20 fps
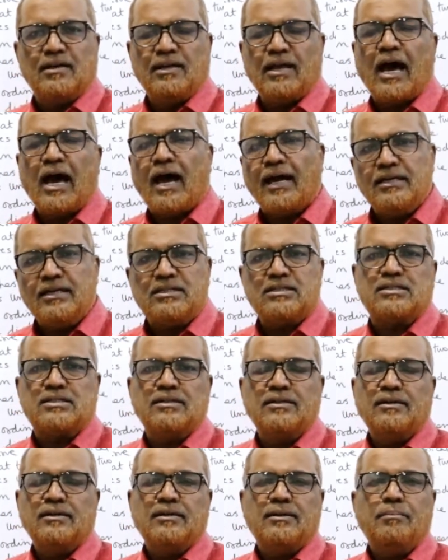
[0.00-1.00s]

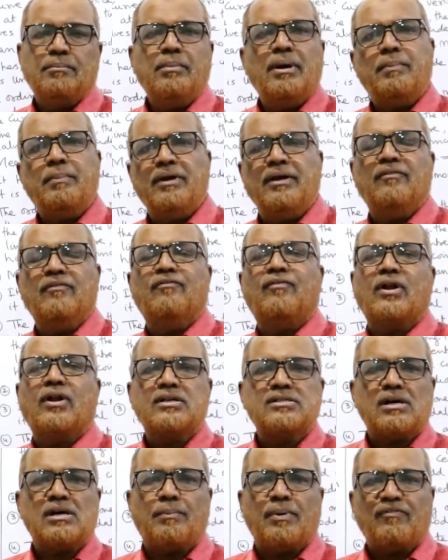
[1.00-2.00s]
height may be, for
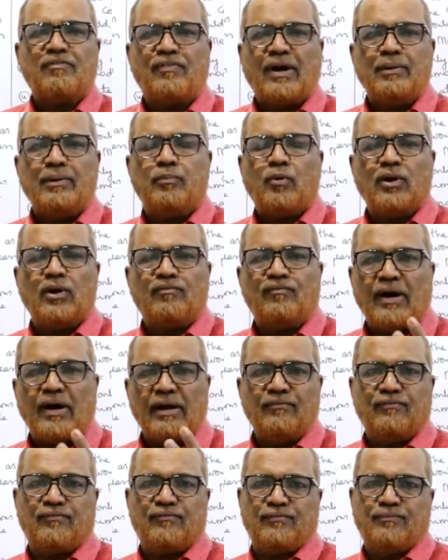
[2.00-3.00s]
example, five point
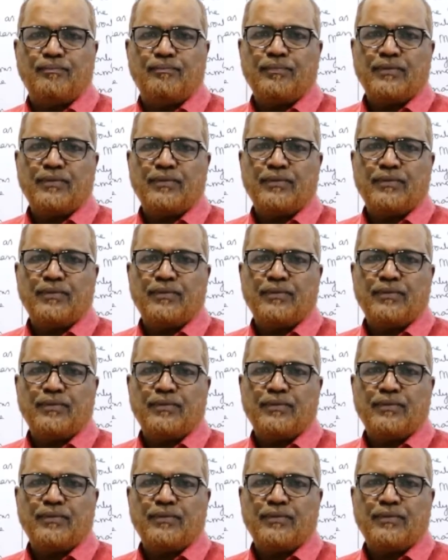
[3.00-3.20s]
five.